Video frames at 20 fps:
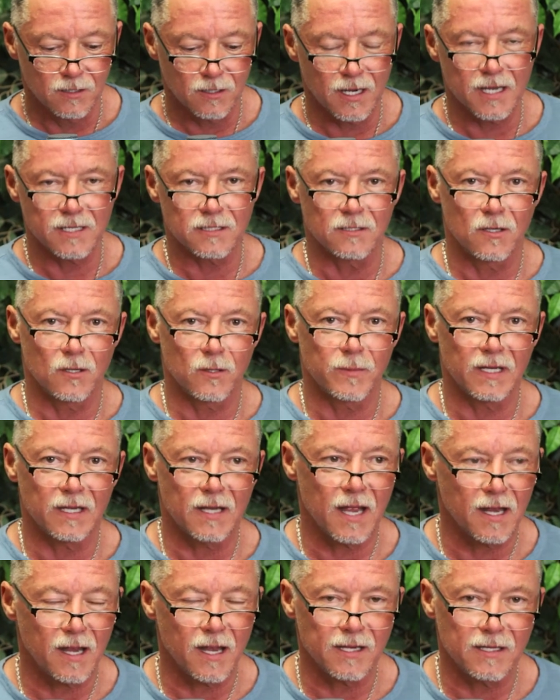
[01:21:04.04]
guys know me.
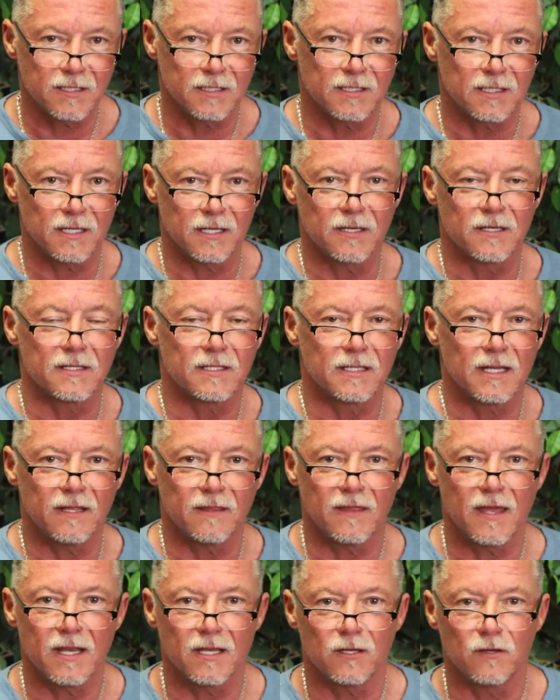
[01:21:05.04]
I could sit here and say
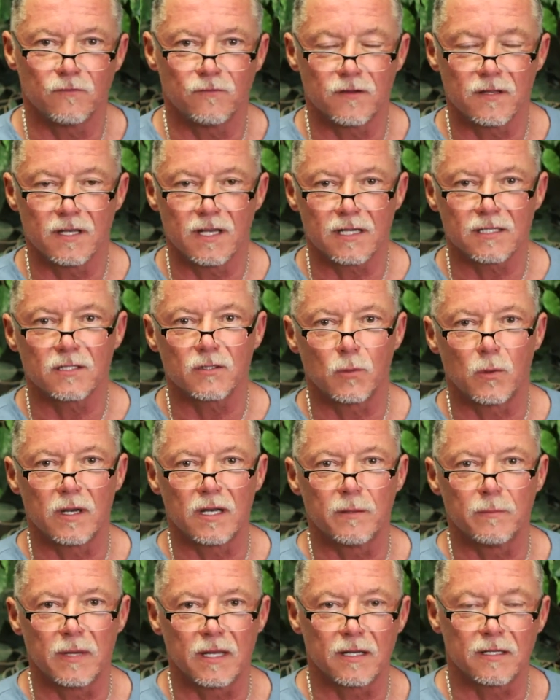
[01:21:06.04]
thank you for the next
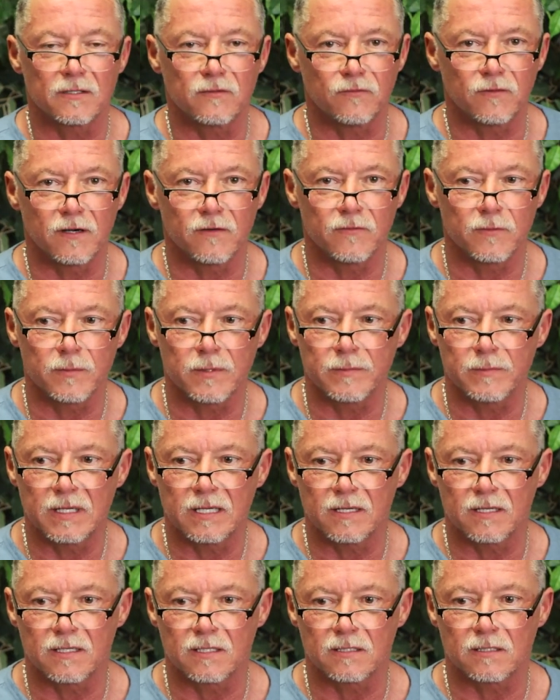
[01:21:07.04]
20 minutes for everyone,
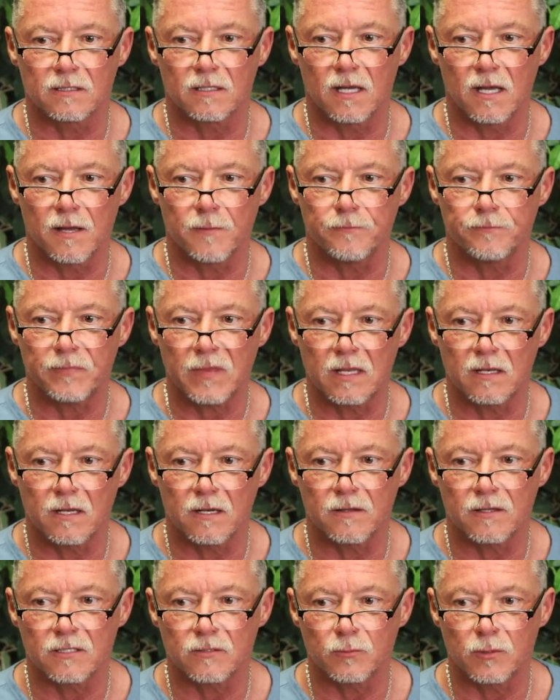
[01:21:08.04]
because none
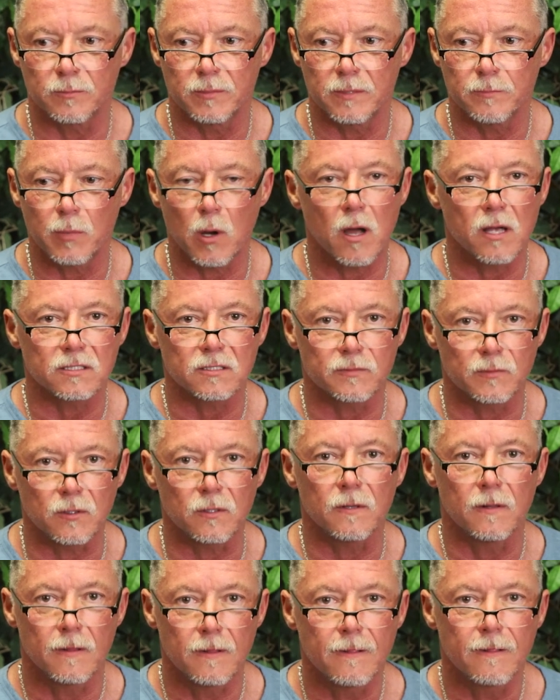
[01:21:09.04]
of this would be
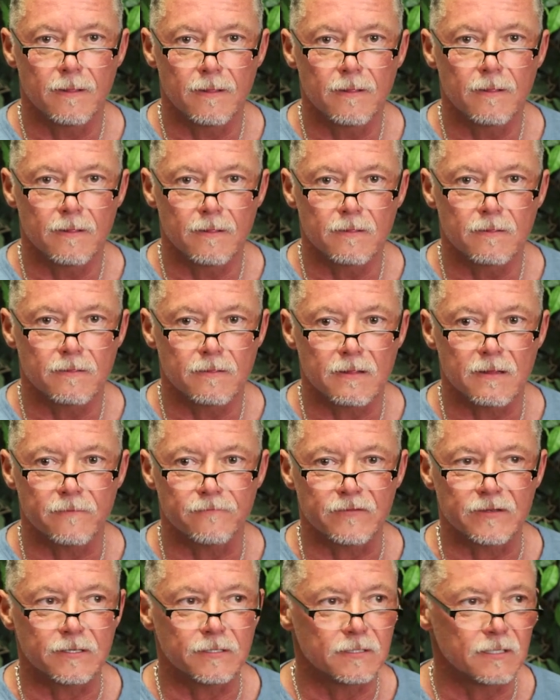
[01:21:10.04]
possible
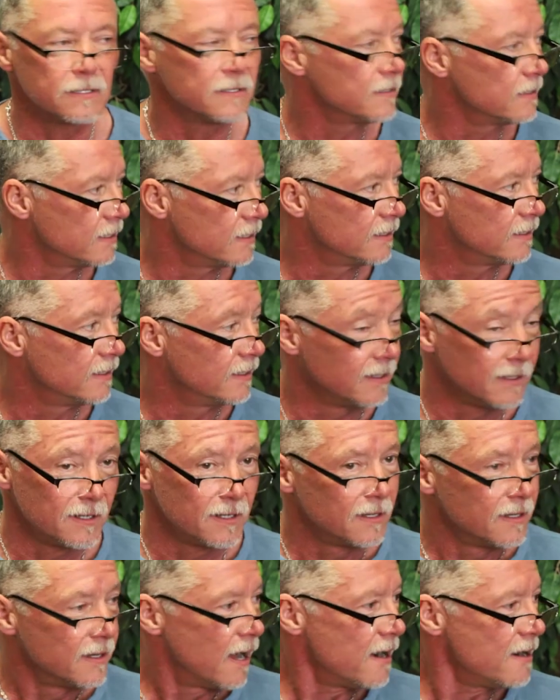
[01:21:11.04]
if it...
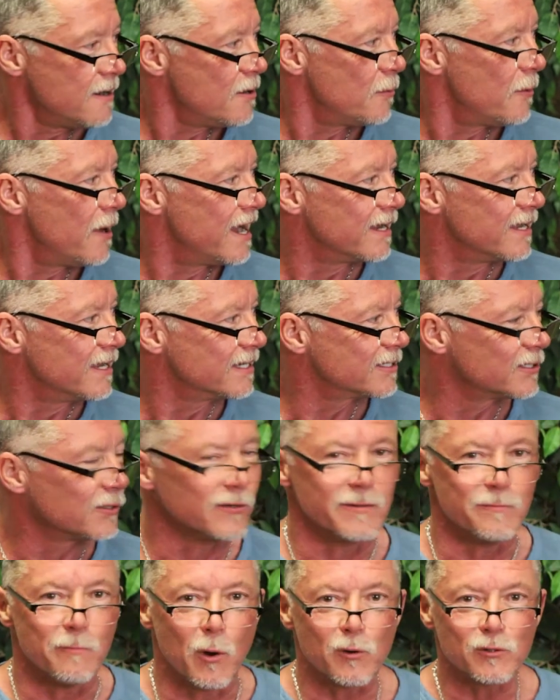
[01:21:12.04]
I don't know why I get so
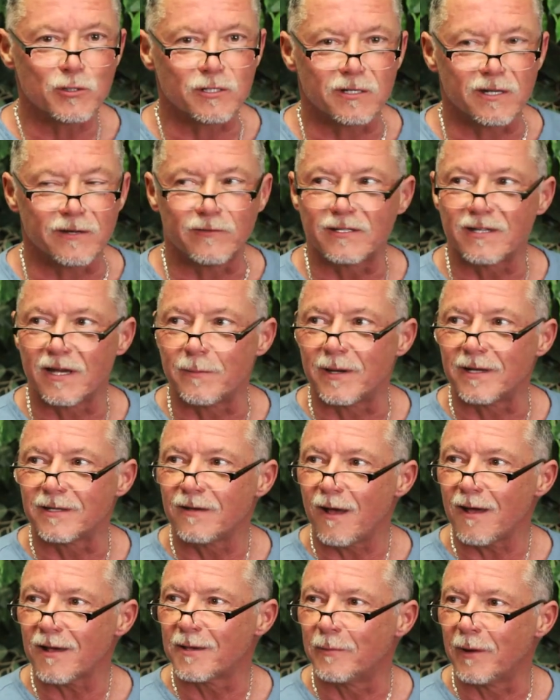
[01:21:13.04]
emotional every time I
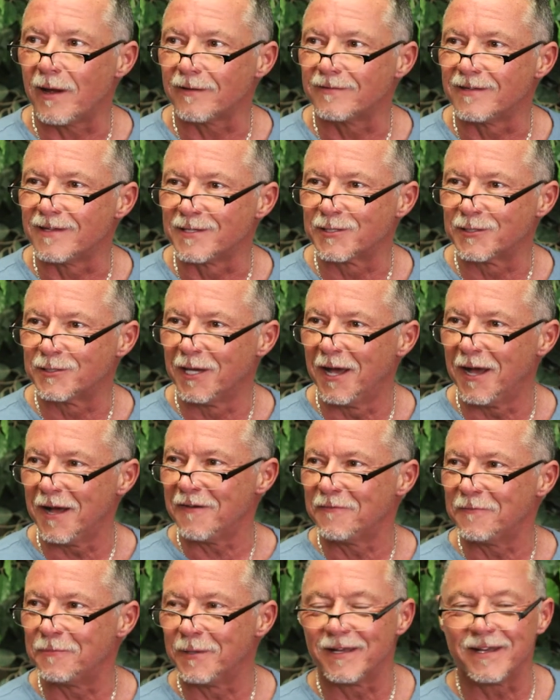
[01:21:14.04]
talk about this
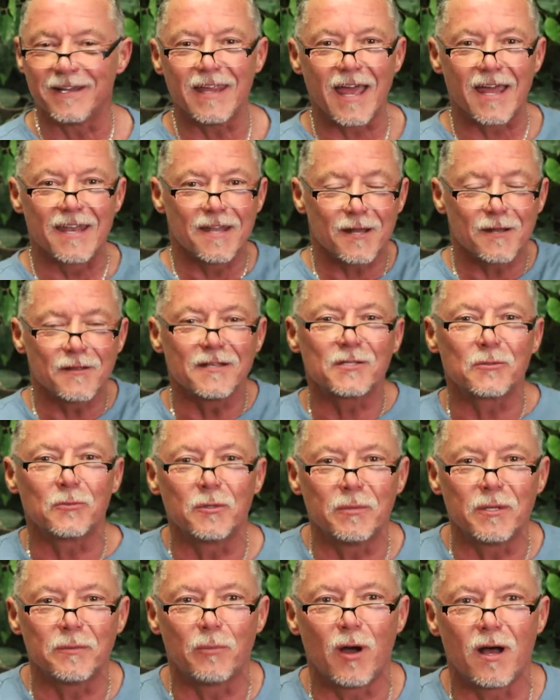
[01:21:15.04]
stuff, but none of this
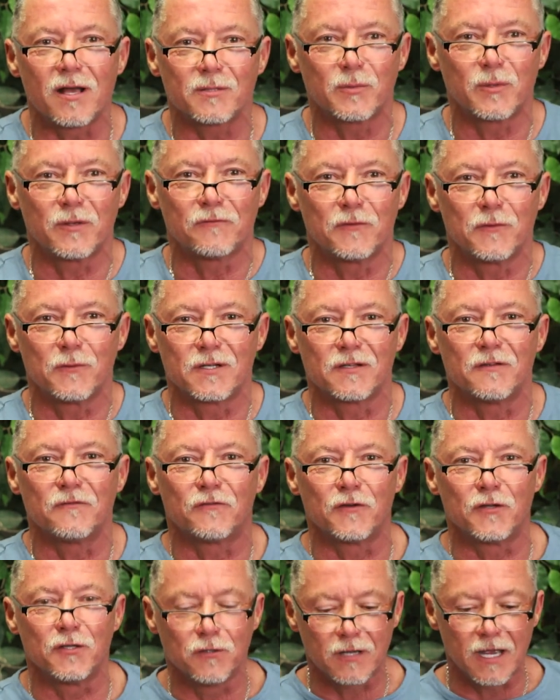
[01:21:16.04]
would be possible if it wasn't
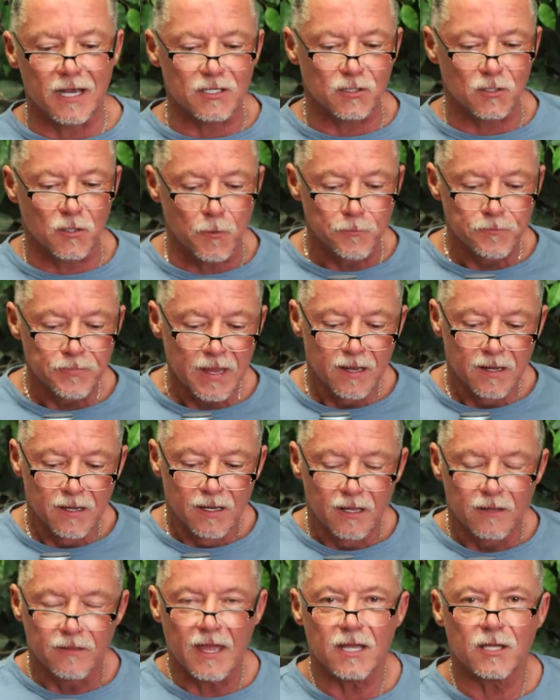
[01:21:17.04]
for you guys. So
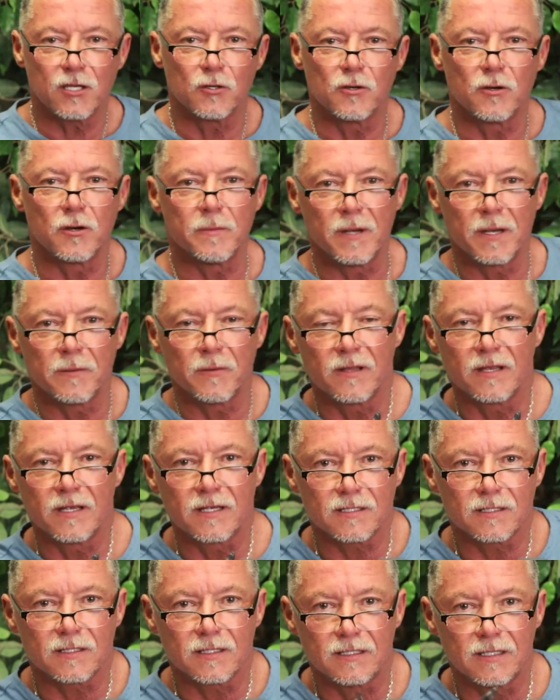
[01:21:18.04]
thank you, and remember
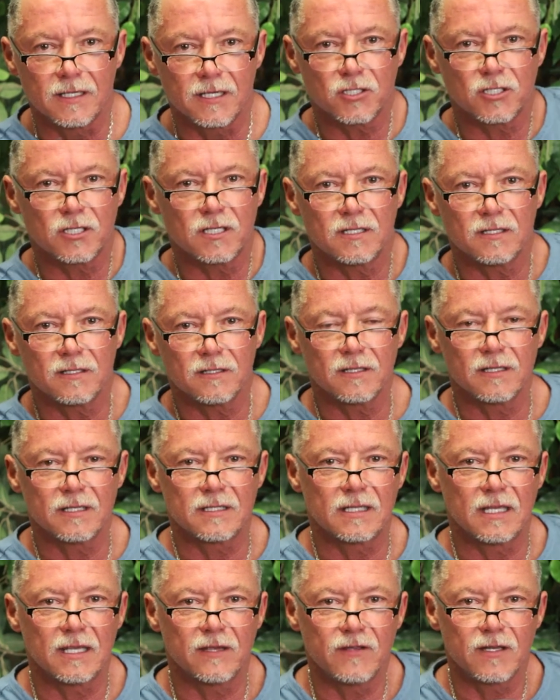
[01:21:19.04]
this: addiction
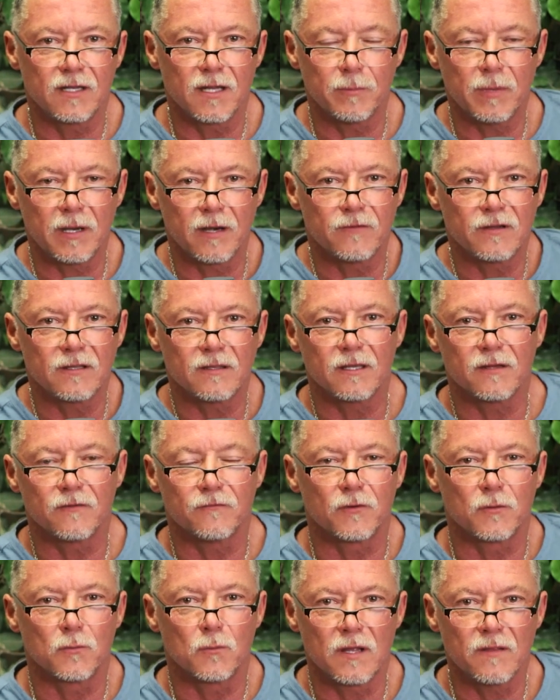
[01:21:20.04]
is giving up everything
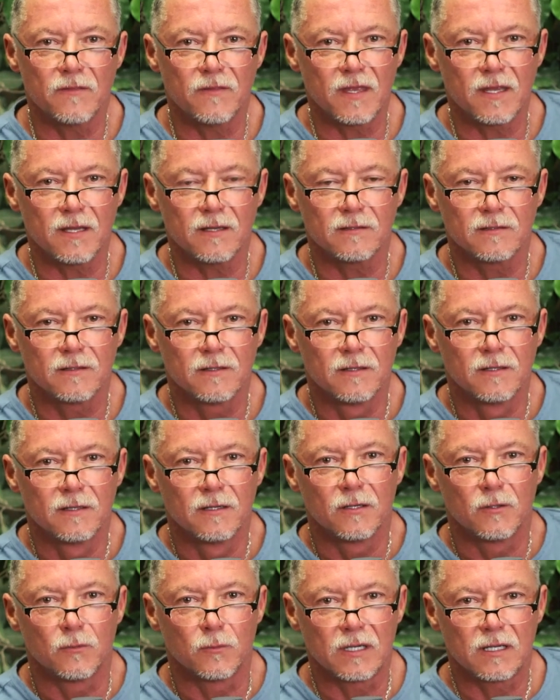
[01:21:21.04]
for one thing.
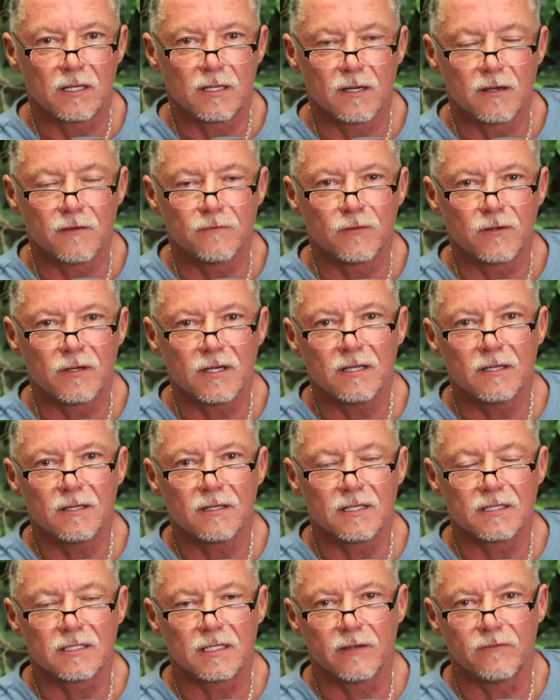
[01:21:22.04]
Recovery
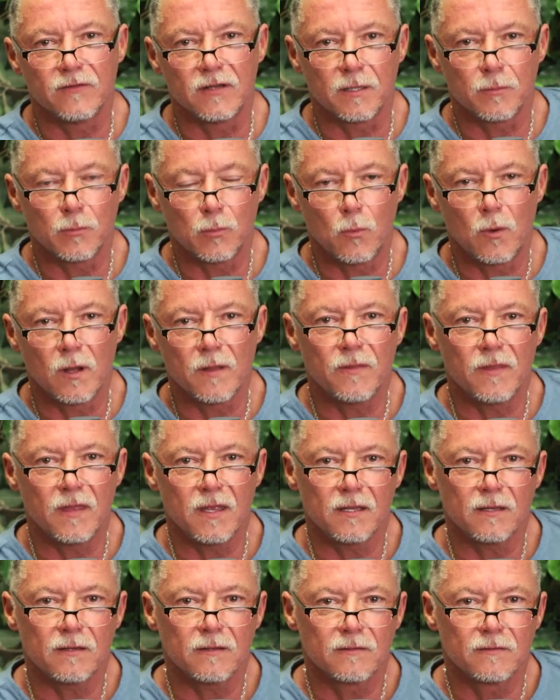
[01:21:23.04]
is giving up one
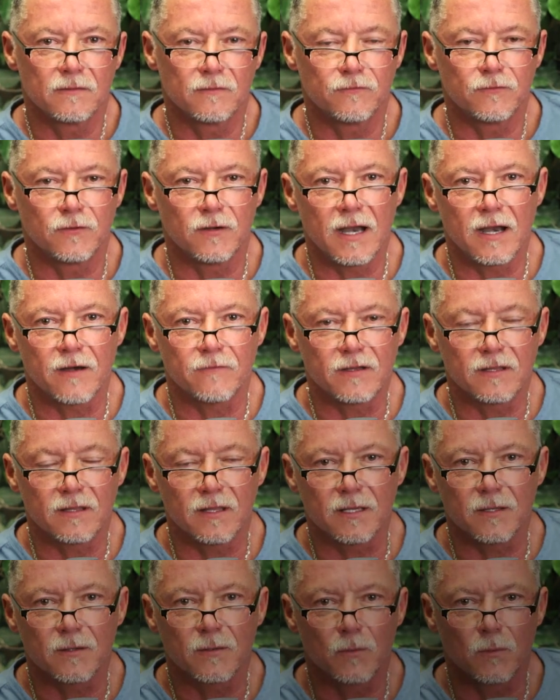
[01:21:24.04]
thing for
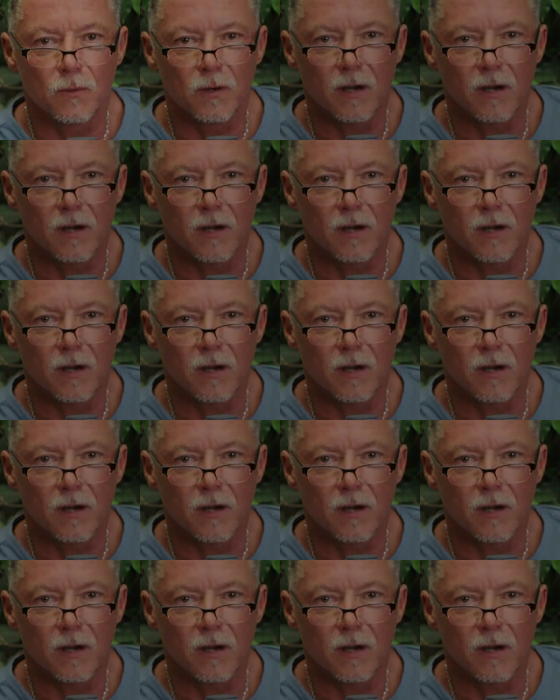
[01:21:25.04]
everything. We're